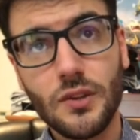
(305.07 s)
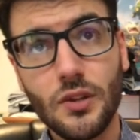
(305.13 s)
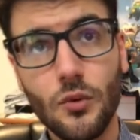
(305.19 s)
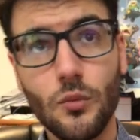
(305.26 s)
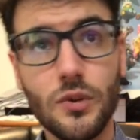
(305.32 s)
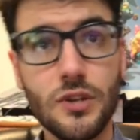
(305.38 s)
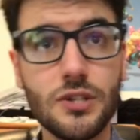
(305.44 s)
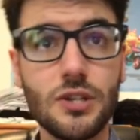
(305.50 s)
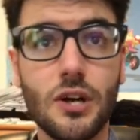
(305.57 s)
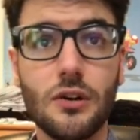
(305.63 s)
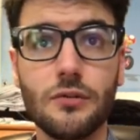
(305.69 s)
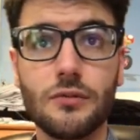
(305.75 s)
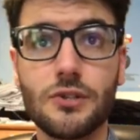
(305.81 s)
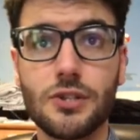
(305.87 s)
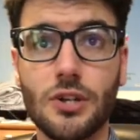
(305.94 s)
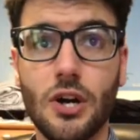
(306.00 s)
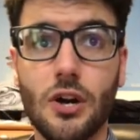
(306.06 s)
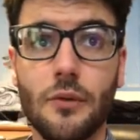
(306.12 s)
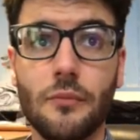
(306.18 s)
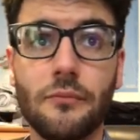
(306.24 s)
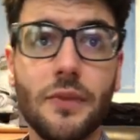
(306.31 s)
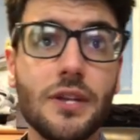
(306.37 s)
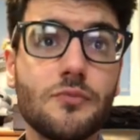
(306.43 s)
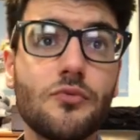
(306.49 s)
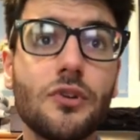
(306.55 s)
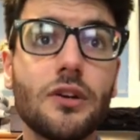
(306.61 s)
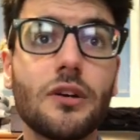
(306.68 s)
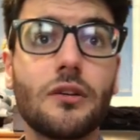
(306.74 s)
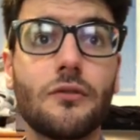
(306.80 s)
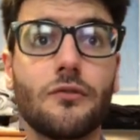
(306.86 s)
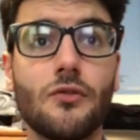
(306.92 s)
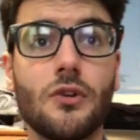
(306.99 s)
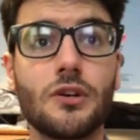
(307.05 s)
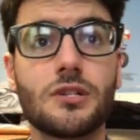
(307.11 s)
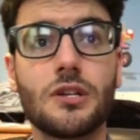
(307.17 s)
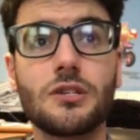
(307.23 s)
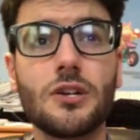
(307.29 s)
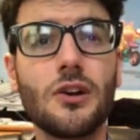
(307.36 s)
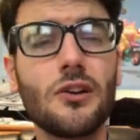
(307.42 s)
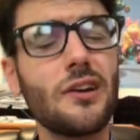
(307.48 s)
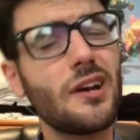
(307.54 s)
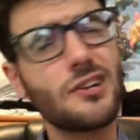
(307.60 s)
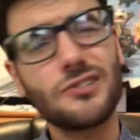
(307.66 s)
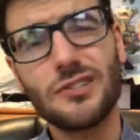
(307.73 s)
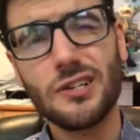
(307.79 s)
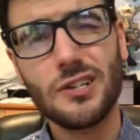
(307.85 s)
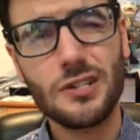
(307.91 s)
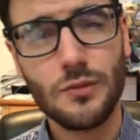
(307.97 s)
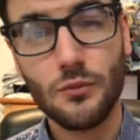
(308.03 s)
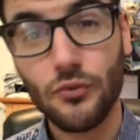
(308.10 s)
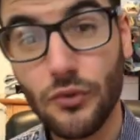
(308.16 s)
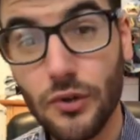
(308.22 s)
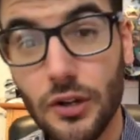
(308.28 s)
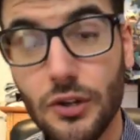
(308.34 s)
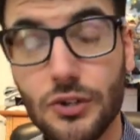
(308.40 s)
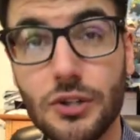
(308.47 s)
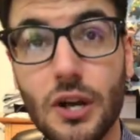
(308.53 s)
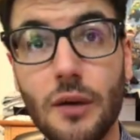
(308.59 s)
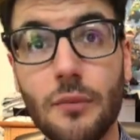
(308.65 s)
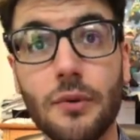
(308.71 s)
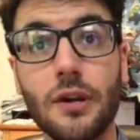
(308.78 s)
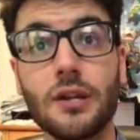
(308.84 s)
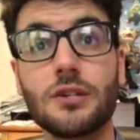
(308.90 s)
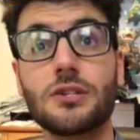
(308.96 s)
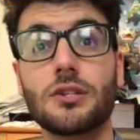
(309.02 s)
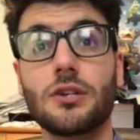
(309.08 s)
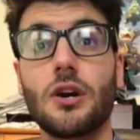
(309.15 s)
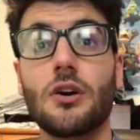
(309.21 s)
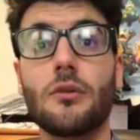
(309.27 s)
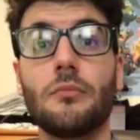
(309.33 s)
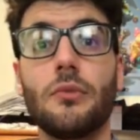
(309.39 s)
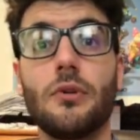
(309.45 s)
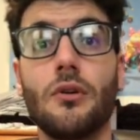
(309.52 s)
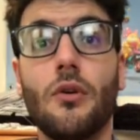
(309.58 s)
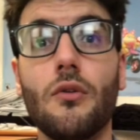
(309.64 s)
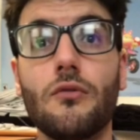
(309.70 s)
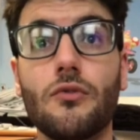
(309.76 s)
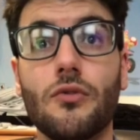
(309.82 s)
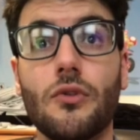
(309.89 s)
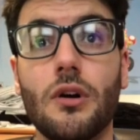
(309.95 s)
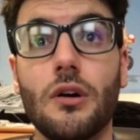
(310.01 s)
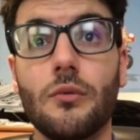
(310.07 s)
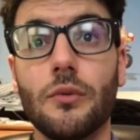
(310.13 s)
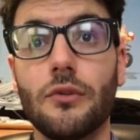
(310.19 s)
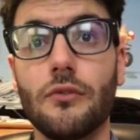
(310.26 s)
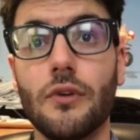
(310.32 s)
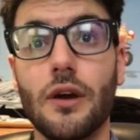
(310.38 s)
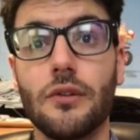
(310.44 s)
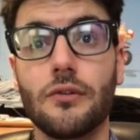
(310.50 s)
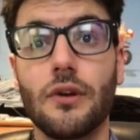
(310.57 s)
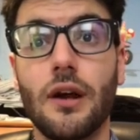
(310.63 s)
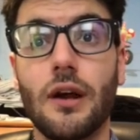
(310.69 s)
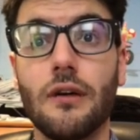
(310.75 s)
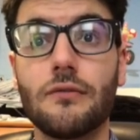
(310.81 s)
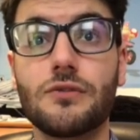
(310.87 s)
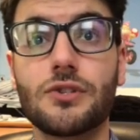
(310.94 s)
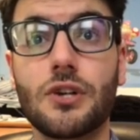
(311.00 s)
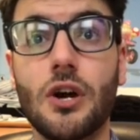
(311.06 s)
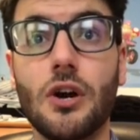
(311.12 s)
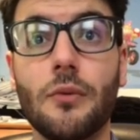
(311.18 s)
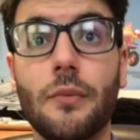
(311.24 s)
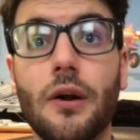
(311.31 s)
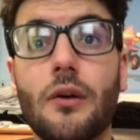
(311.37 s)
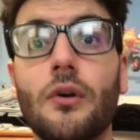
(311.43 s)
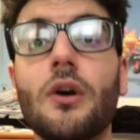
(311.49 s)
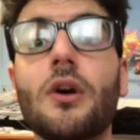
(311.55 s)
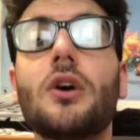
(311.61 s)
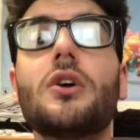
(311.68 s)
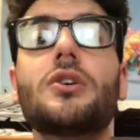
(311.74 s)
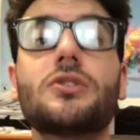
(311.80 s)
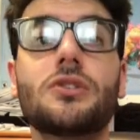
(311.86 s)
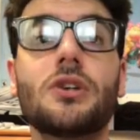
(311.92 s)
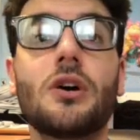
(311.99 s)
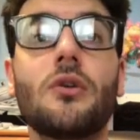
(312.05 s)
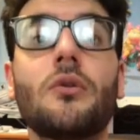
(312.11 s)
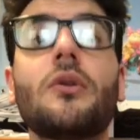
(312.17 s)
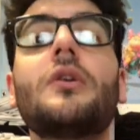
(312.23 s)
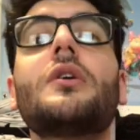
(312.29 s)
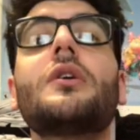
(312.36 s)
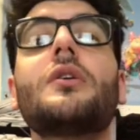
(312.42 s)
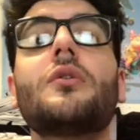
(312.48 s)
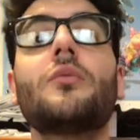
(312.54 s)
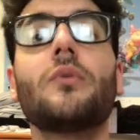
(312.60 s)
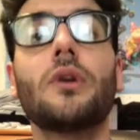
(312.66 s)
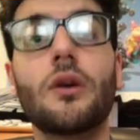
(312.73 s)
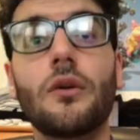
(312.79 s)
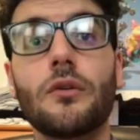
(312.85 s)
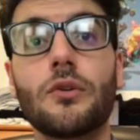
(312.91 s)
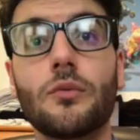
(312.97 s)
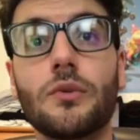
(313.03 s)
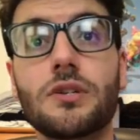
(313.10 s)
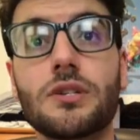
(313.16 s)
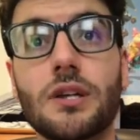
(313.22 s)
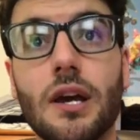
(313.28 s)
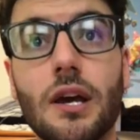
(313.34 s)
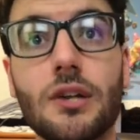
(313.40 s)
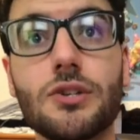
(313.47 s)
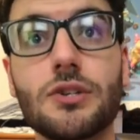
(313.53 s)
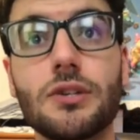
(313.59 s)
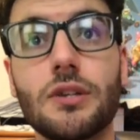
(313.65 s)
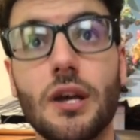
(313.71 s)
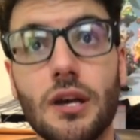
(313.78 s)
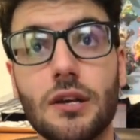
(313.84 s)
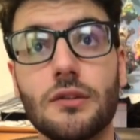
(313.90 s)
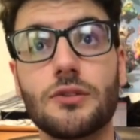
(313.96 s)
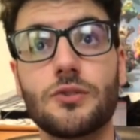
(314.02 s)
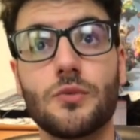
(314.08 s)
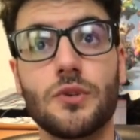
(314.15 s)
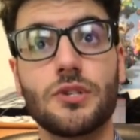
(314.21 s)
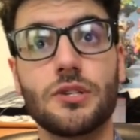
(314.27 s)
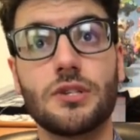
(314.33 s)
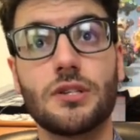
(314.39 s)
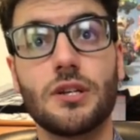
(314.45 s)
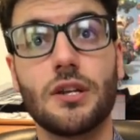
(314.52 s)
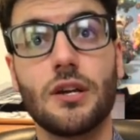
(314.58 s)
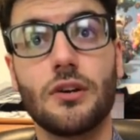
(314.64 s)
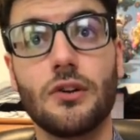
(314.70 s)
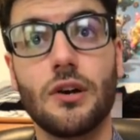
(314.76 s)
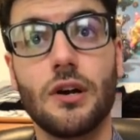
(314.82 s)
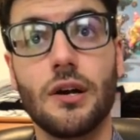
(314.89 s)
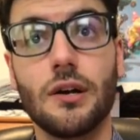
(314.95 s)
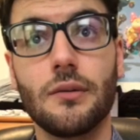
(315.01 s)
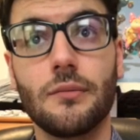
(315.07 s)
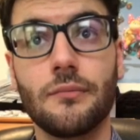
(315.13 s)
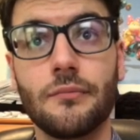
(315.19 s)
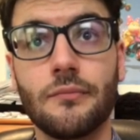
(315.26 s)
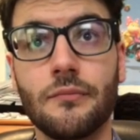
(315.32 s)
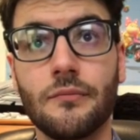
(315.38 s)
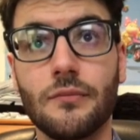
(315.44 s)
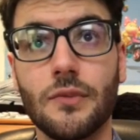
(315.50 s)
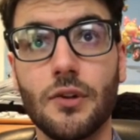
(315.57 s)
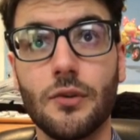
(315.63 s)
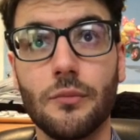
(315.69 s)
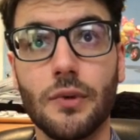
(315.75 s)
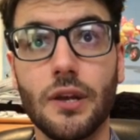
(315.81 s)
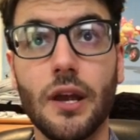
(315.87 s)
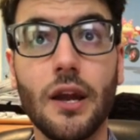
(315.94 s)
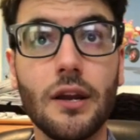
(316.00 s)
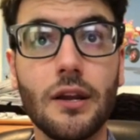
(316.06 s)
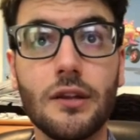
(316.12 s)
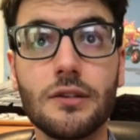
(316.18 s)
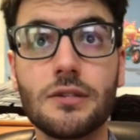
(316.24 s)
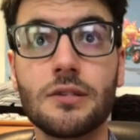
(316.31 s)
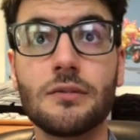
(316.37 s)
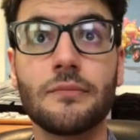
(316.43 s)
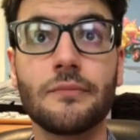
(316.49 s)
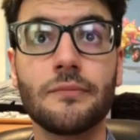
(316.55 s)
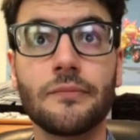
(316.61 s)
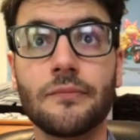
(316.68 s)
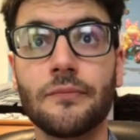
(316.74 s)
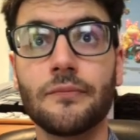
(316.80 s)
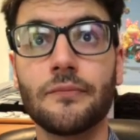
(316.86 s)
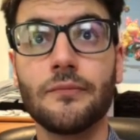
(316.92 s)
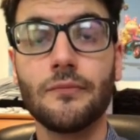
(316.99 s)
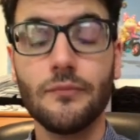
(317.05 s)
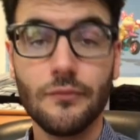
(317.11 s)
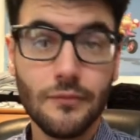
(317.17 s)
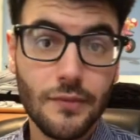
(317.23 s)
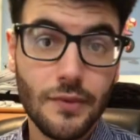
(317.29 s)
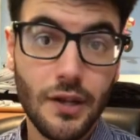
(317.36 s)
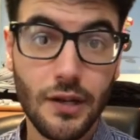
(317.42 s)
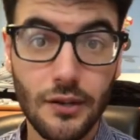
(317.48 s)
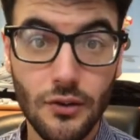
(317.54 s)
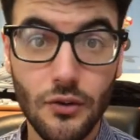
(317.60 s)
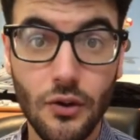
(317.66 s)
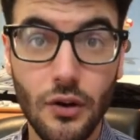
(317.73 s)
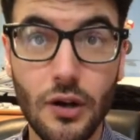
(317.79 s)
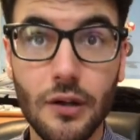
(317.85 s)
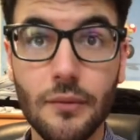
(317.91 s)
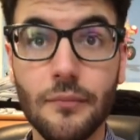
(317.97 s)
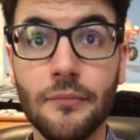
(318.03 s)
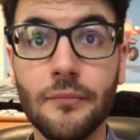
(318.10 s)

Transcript: We start Skarm. That's pretty good for us. Altaria actually does a pretty good job against Skarm, but overall we'd rather have Skarm out. So we go into Whiscash. They switch into their Meganius, I like to call it.